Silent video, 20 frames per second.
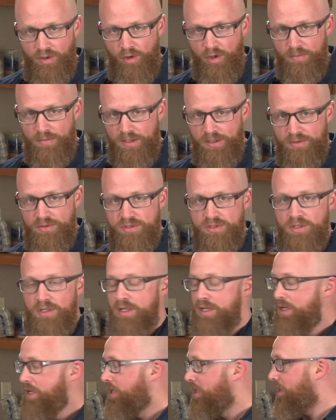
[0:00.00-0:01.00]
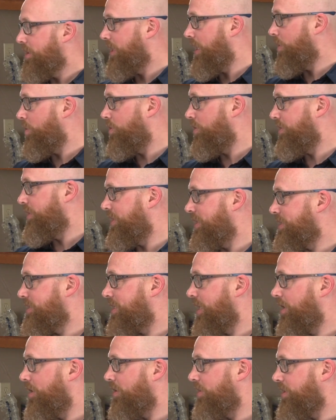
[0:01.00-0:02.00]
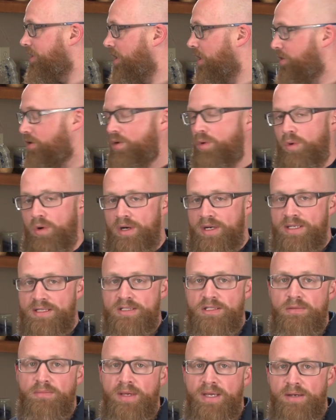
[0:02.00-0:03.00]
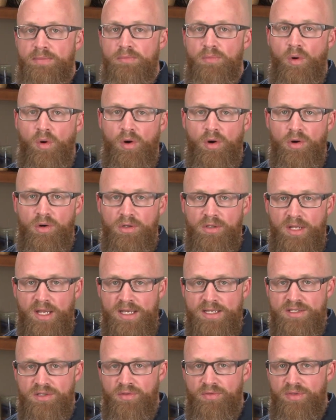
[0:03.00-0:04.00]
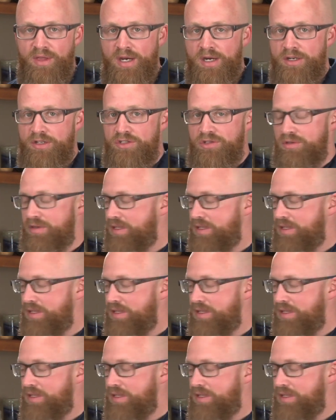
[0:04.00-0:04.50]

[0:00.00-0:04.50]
hormones, that will then tell the other organs to make more or less of theirs. So